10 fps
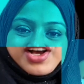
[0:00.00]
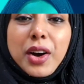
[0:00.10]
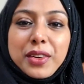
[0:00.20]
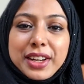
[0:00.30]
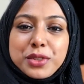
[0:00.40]
All
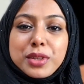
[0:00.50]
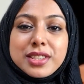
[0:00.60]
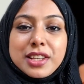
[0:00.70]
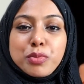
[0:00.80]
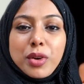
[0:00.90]
right, so the
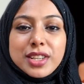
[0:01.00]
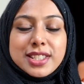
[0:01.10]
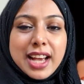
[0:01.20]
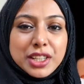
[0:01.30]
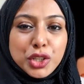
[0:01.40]
sixth point is
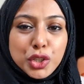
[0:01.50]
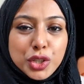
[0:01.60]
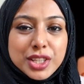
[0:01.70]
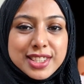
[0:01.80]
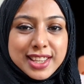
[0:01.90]
add a
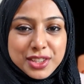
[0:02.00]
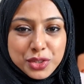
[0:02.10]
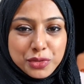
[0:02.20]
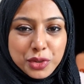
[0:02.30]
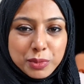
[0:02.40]
good sense
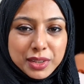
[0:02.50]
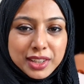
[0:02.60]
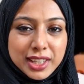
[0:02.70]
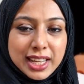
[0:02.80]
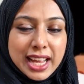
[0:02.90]
of humor.
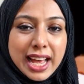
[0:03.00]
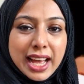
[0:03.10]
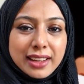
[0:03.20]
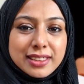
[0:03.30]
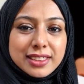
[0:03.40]

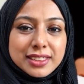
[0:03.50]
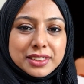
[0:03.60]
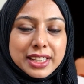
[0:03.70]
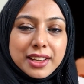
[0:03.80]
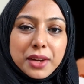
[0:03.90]
And uh,
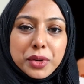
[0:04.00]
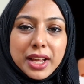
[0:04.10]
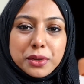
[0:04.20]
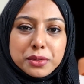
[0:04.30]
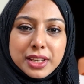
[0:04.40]
here I would like
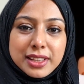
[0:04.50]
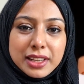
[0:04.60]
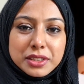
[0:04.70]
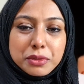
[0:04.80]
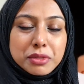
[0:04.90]
to say that
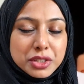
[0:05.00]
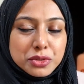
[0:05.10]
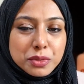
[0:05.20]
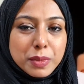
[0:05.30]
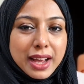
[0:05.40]
we
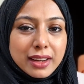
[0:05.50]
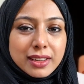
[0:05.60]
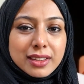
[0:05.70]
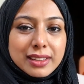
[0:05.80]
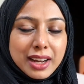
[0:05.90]
should be
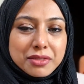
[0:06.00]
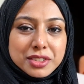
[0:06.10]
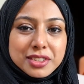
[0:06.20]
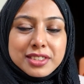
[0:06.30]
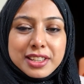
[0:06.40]
adding
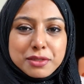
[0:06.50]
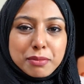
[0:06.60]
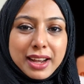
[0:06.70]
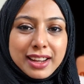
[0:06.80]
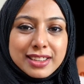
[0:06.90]
laughters and
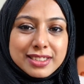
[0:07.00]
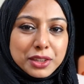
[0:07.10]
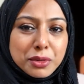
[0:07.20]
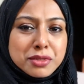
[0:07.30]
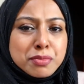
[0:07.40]
smiles and you
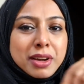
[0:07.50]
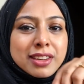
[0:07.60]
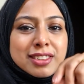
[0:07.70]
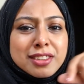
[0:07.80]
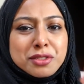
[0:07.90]
know
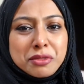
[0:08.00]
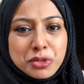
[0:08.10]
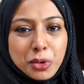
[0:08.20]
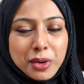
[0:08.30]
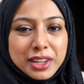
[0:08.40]
sprinkles of
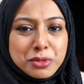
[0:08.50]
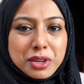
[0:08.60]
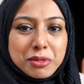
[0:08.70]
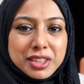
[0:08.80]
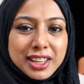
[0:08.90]
joy into
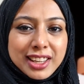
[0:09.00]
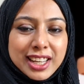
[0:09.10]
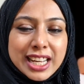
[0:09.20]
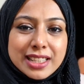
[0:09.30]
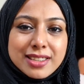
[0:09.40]
everything.
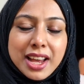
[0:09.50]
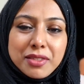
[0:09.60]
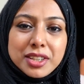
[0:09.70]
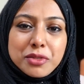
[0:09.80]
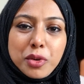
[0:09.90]
This I have
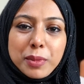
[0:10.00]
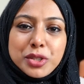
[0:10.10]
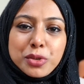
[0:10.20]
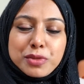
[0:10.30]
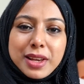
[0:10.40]
learned from my
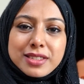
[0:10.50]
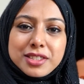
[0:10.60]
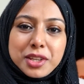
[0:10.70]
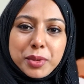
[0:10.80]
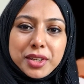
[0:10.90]
Toastmasters
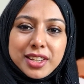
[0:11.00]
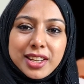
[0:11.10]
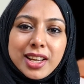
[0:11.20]
community.